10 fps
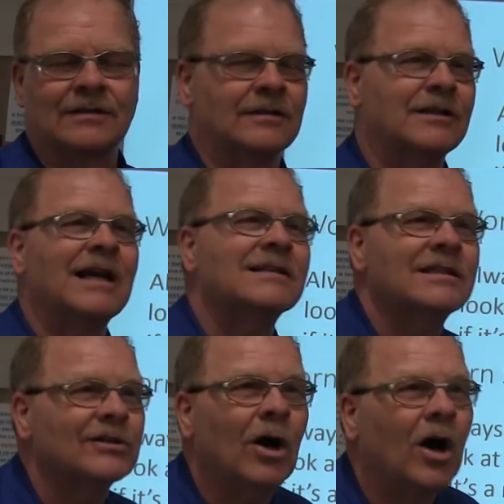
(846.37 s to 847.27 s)
The
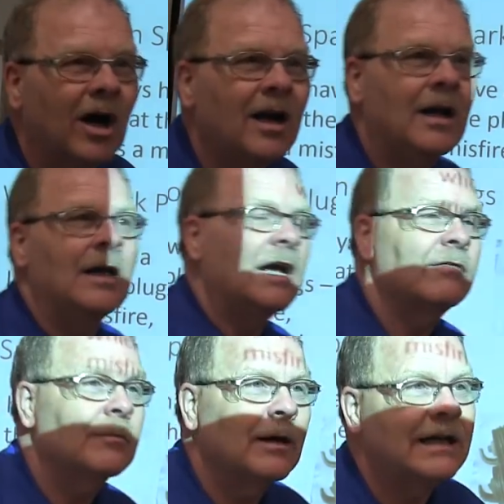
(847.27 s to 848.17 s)
chances are,
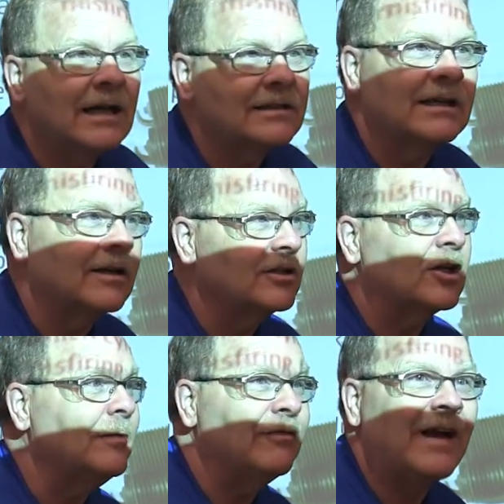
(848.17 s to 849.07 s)
everybody else out there is
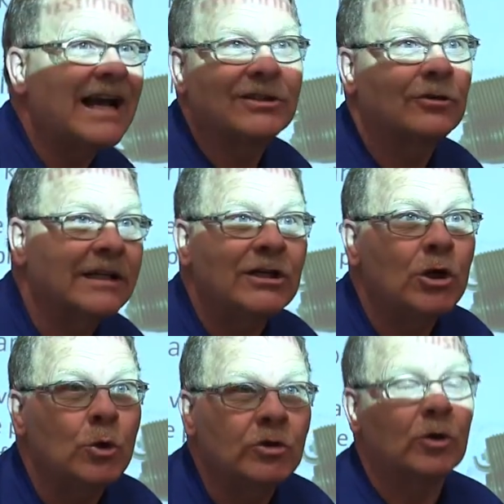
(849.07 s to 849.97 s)
going to be faster than
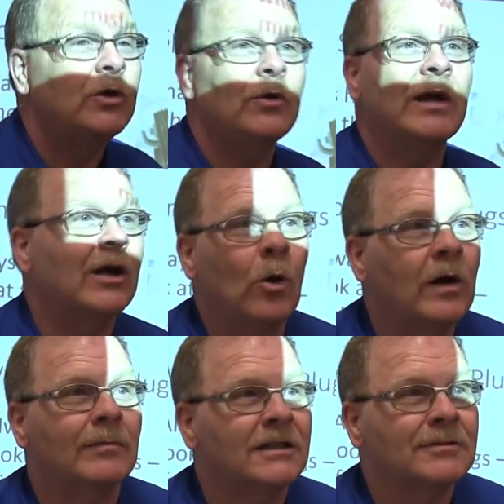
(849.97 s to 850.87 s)
you, so you ain't going to
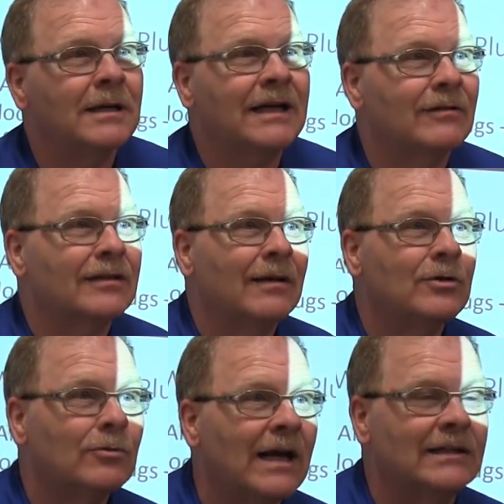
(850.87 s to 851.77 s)
win a bunch of money every time
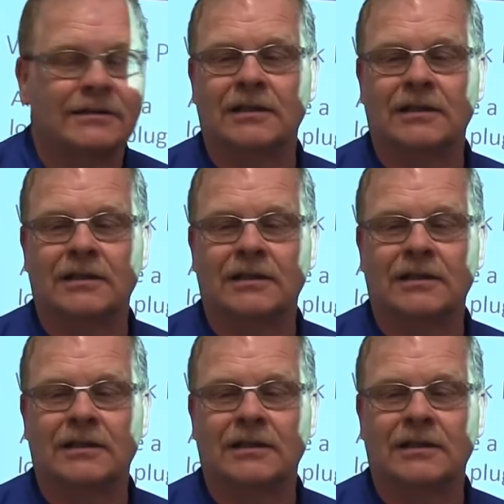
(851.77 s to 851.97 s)
you race.